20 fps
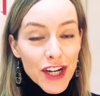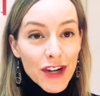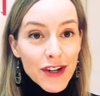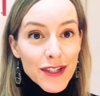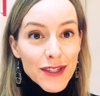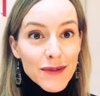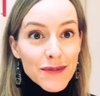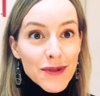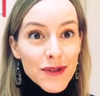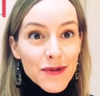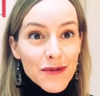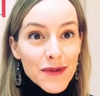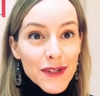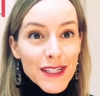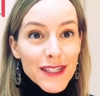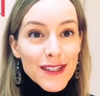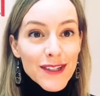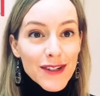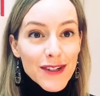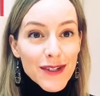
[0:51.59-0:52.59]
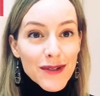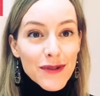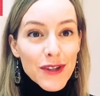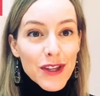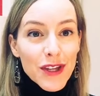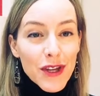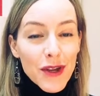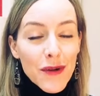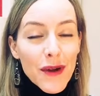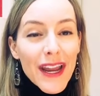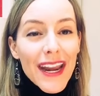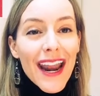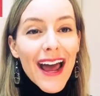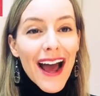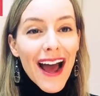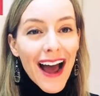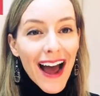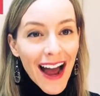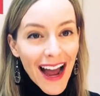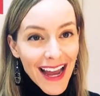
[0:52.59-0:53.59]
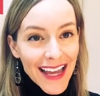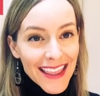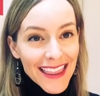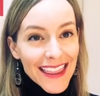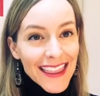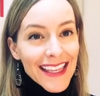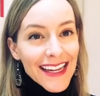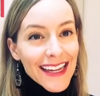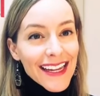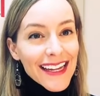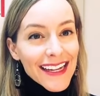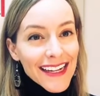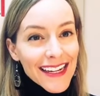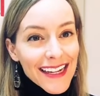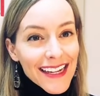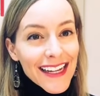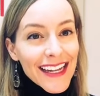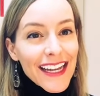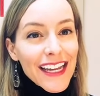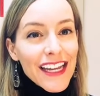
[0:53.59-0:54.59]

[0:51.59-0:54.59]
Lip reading: some new research with you, and I think